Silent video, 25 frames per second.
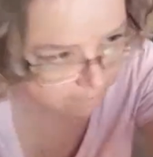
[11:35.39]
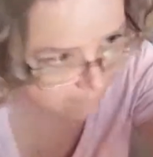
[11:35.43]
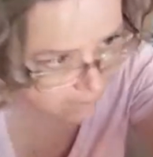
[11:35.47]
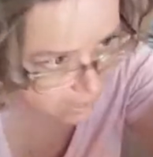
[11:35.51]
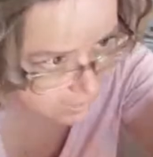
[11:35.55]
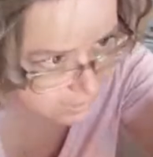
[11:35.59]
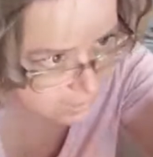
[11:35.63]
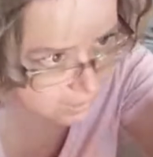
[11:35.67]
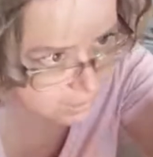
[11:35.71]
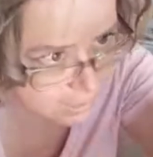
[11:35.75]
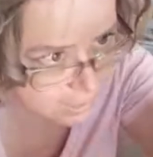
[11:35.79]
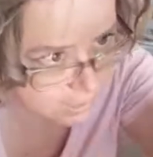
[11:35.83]

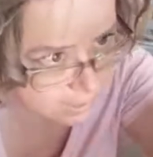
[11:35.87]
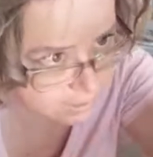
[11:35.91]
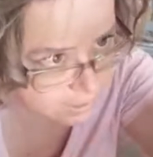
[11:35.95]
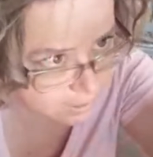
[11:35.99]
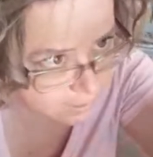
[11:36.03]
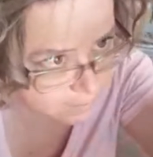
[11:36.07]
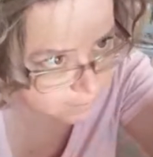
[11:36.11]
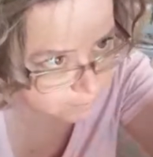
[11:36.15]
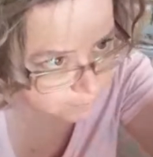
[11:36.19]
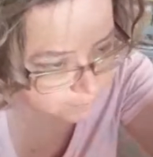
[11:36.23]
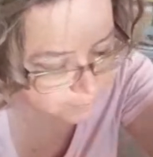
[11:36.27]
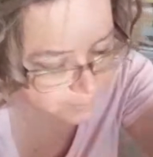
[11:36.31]
vaccinate
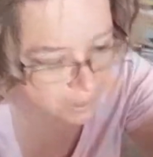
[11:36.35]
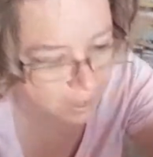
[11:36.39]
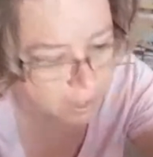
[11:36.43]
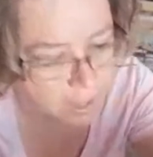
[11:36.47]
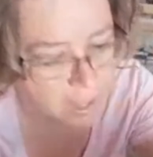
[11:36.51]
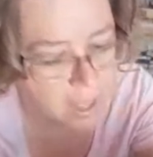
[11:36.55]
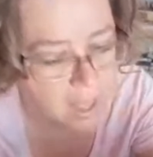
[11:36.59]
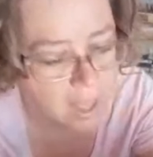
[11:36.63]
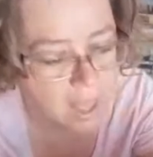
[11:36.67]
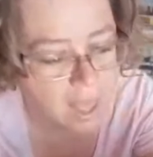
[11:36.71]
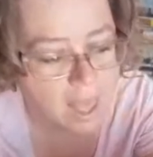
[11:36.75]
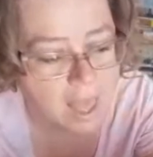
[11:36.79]
them.
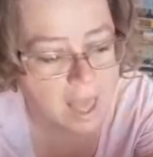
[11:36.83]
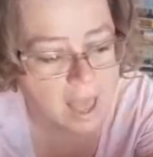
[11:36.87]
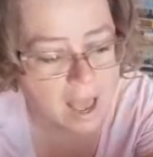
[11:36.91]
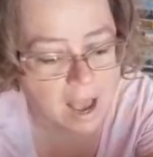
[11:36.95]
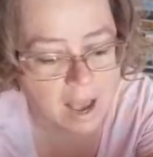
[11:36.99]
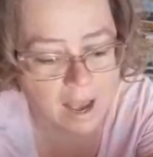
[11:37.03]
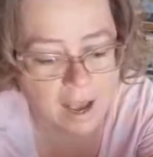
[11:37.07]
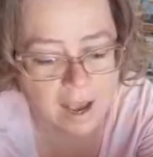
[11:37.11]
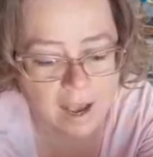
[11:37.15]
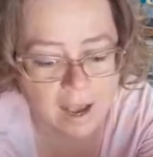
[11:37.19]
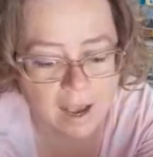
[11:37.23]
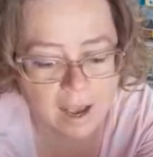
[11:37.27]

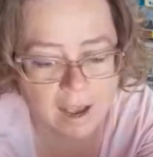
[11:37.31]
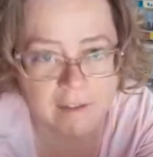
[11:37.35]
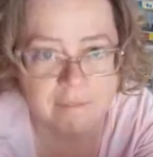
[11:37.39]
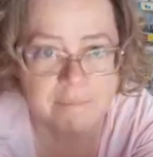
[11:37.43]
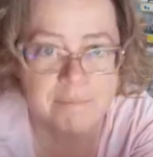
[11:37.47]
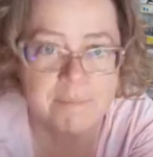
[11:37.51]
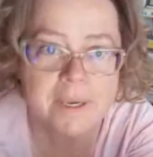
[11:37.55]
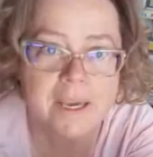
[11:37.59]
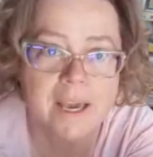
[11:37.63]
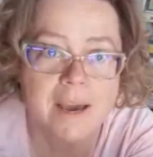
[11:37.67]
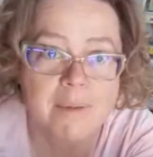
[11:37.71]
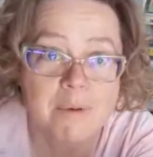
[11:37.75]

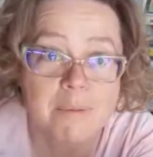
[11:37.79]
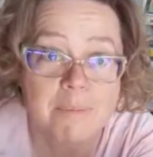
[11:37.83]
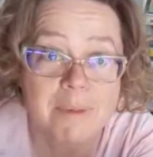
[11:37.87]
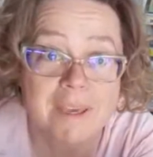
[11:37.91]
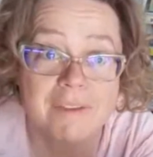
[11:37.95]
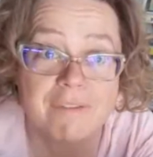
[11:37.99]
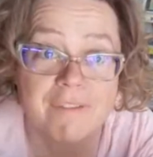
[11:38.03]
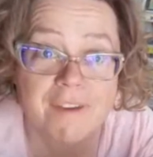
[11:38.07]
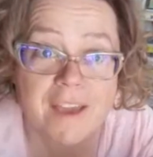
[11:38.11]
I've become a big